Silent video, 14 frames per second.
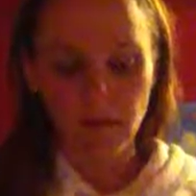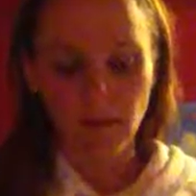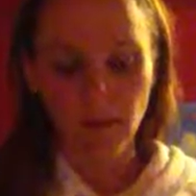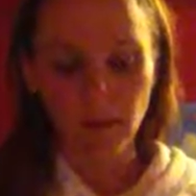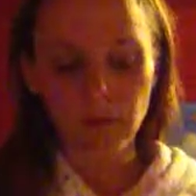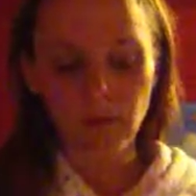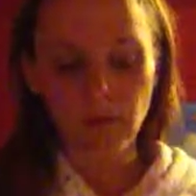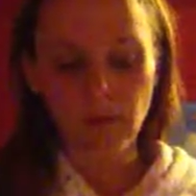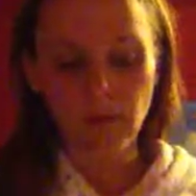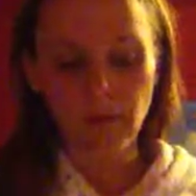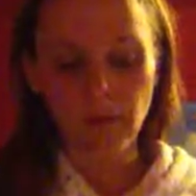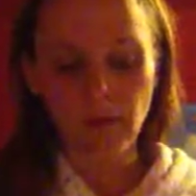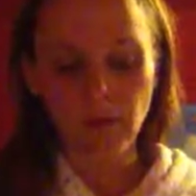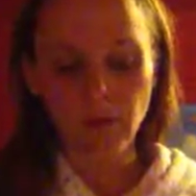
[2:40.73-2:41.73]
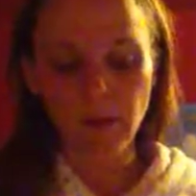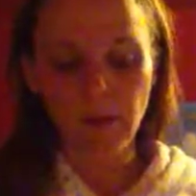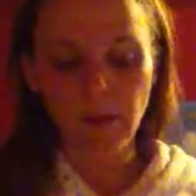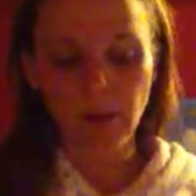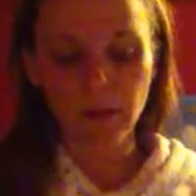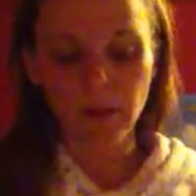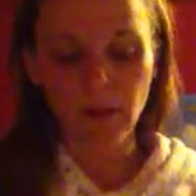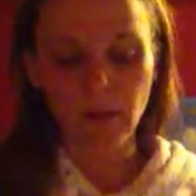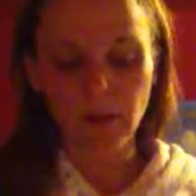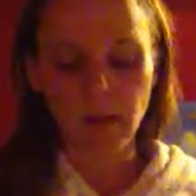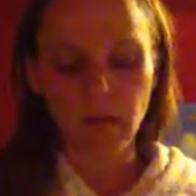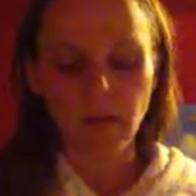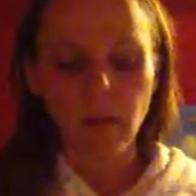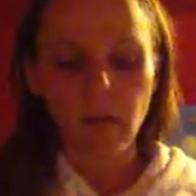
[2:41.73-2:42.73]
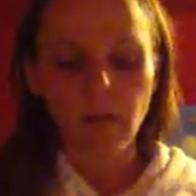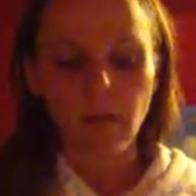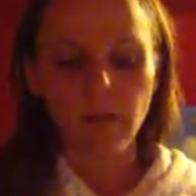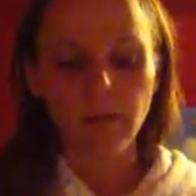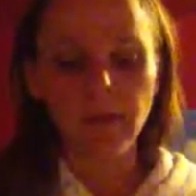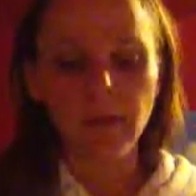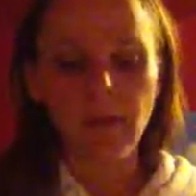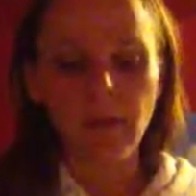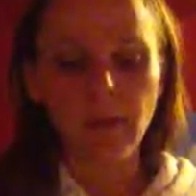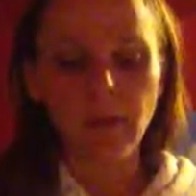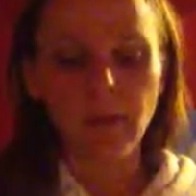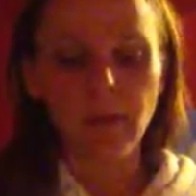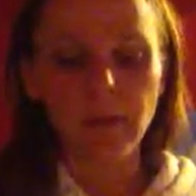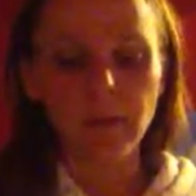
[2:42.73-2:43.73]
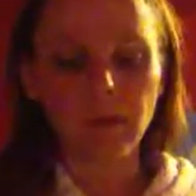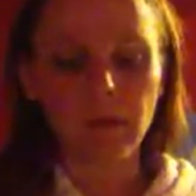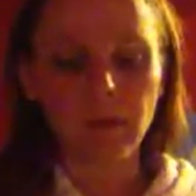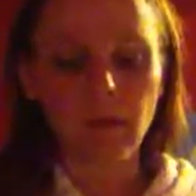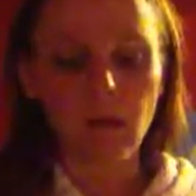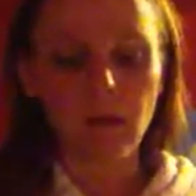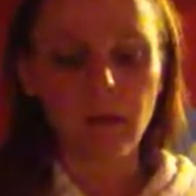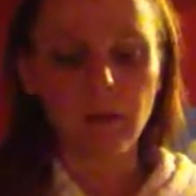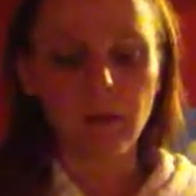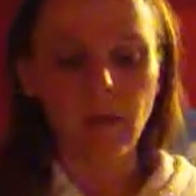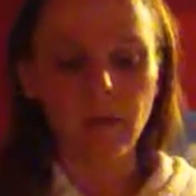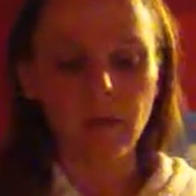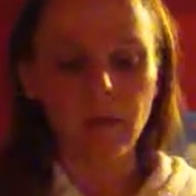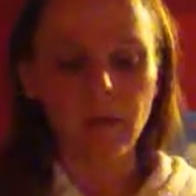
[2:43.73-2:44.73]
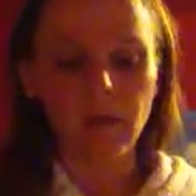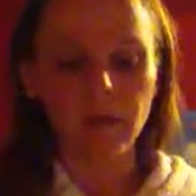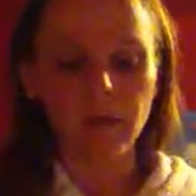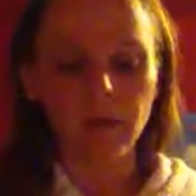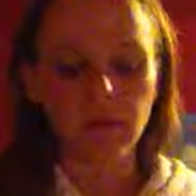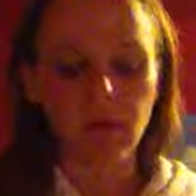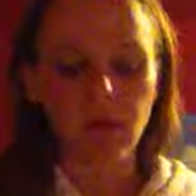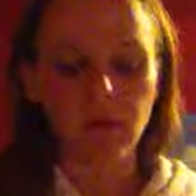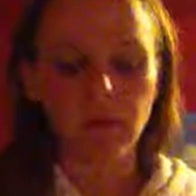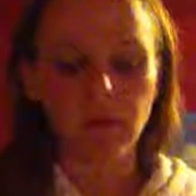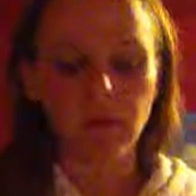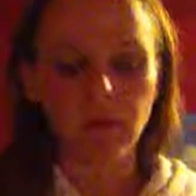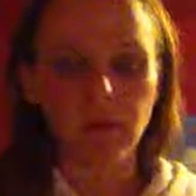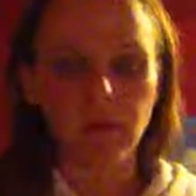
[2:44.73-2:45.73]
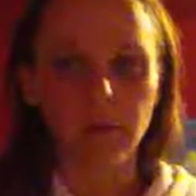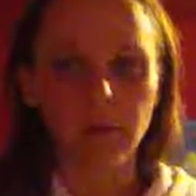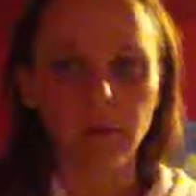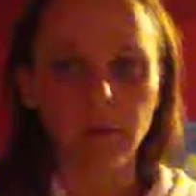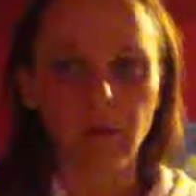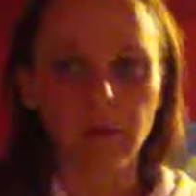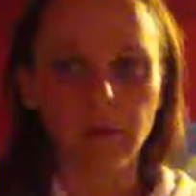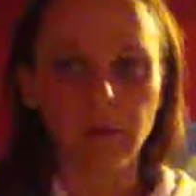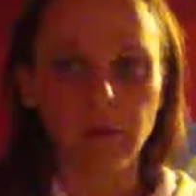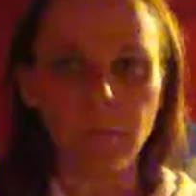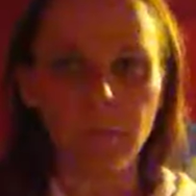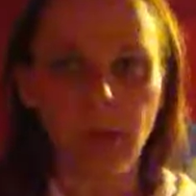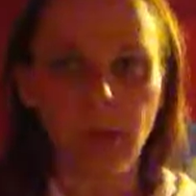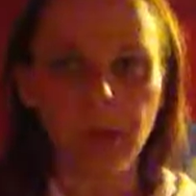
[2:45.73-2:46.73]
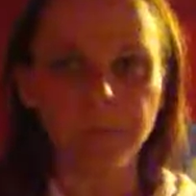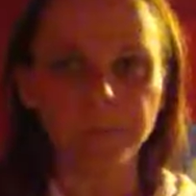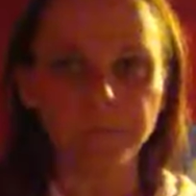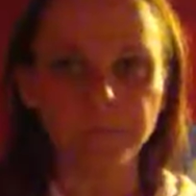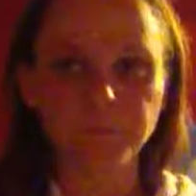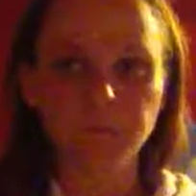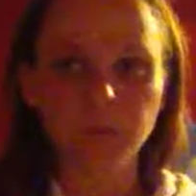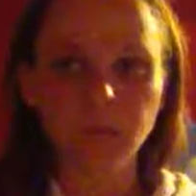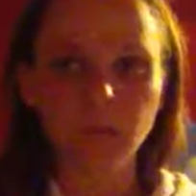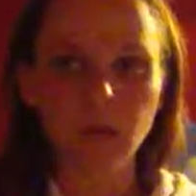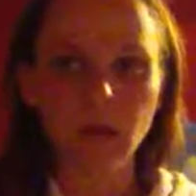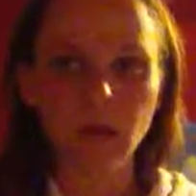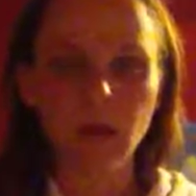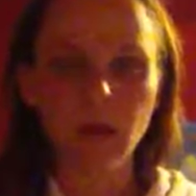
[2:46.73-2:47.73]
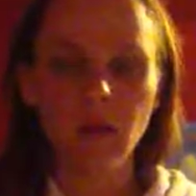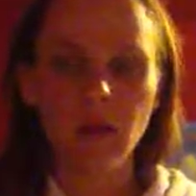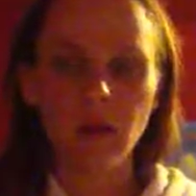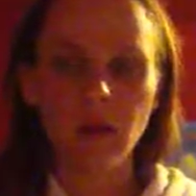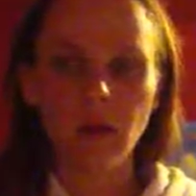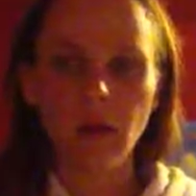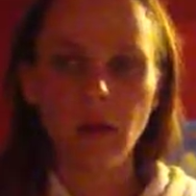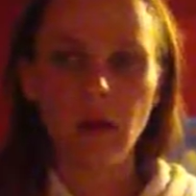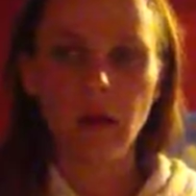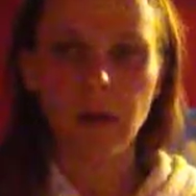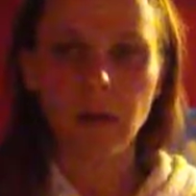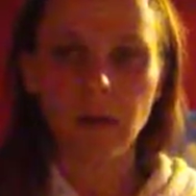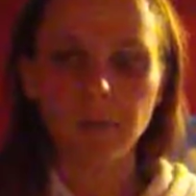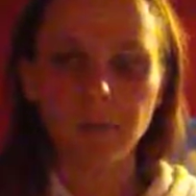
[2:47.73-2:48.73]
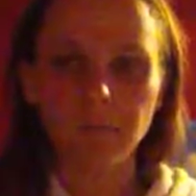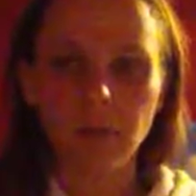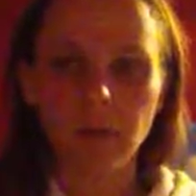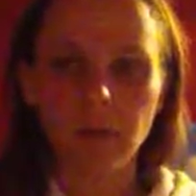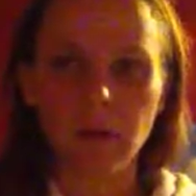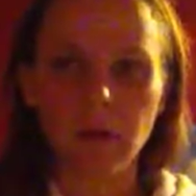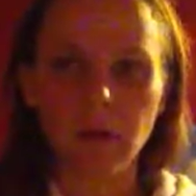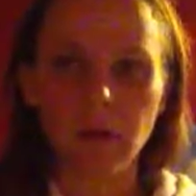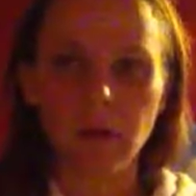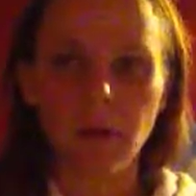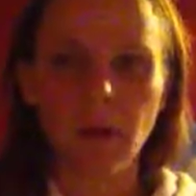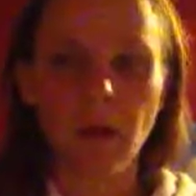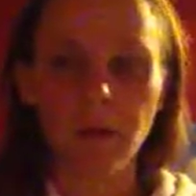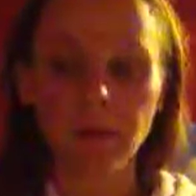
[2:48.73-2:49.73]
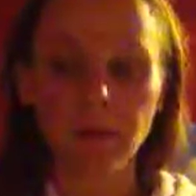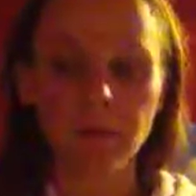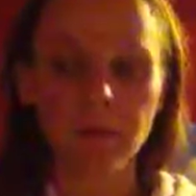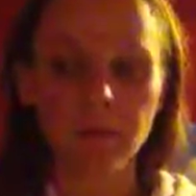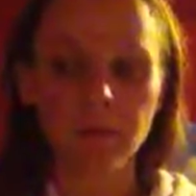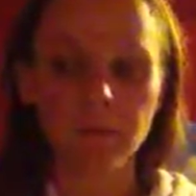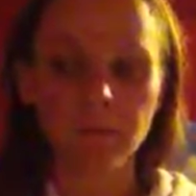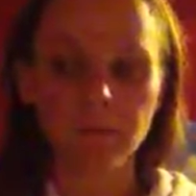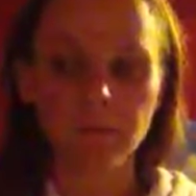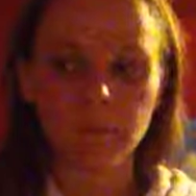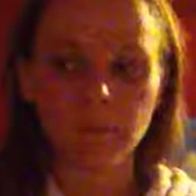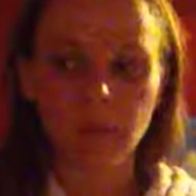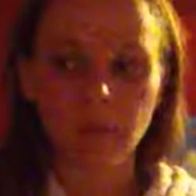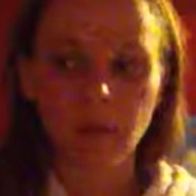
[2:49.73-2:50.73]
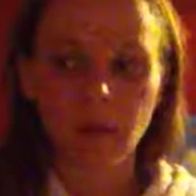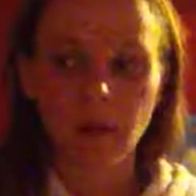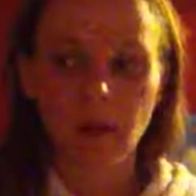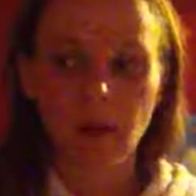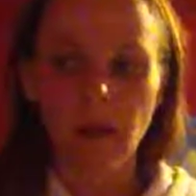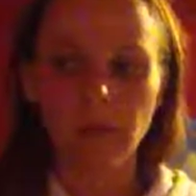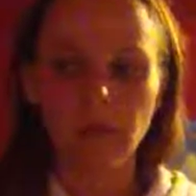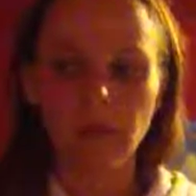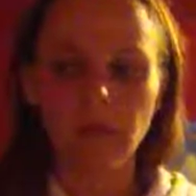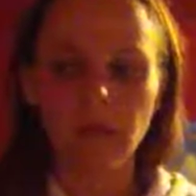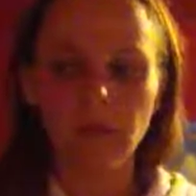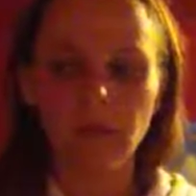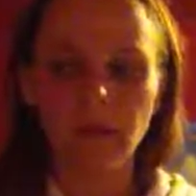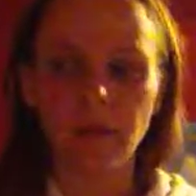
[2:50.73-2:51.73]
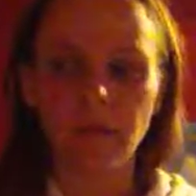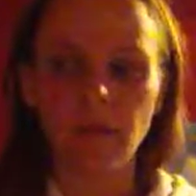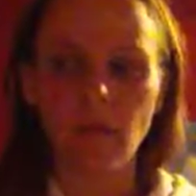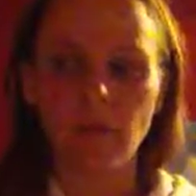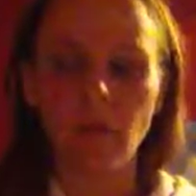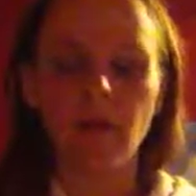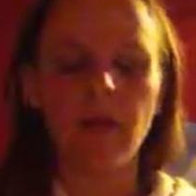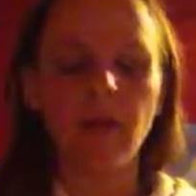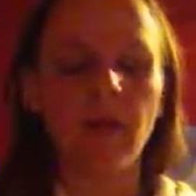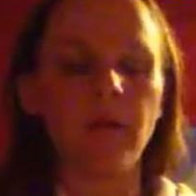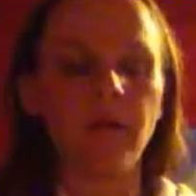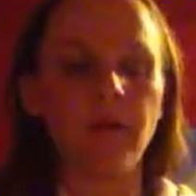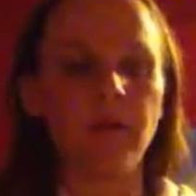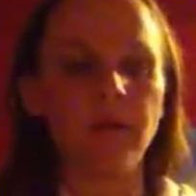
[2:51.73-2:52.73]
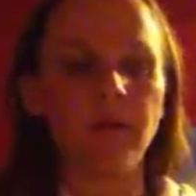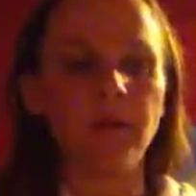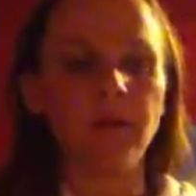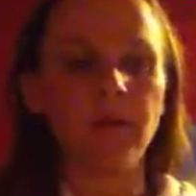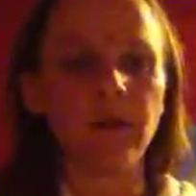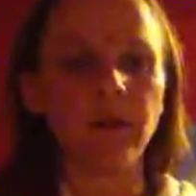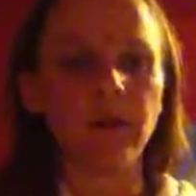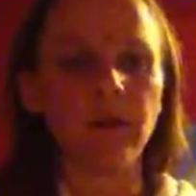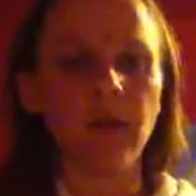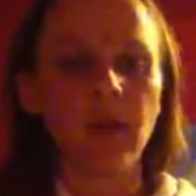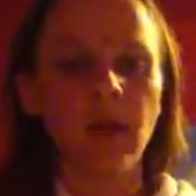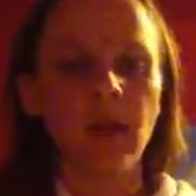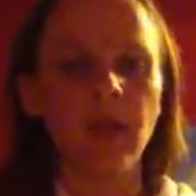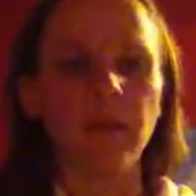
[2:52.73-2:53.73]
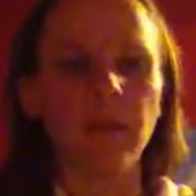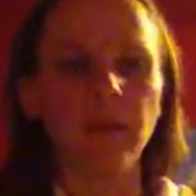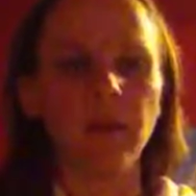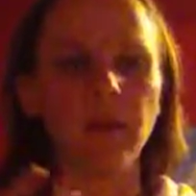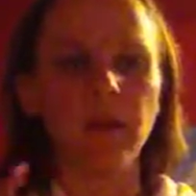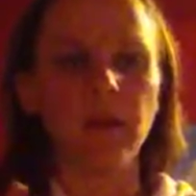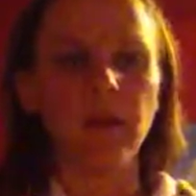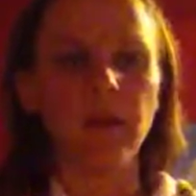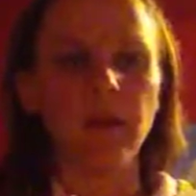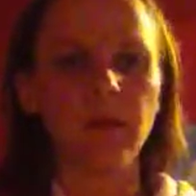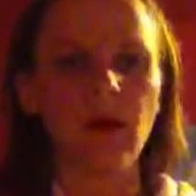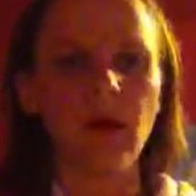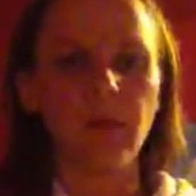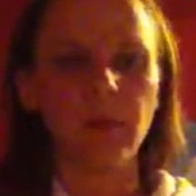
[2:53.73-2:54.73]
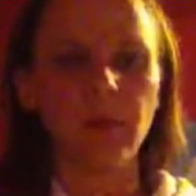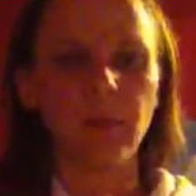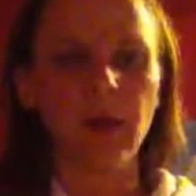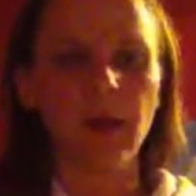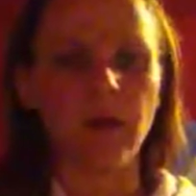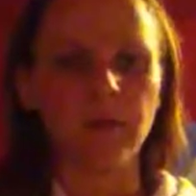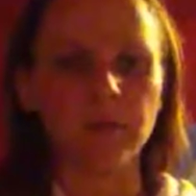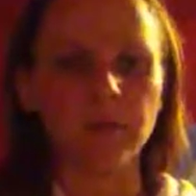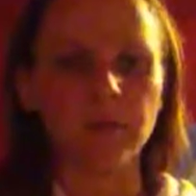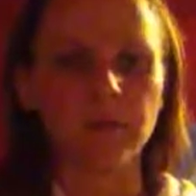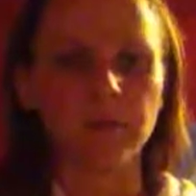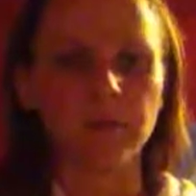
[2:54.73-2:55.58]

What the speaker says: Number three on my list had to be Hands on Me. One thing I love about this song is I like how she tells a story of how she met her partner, and she like, or a friend of hers, and then she talks about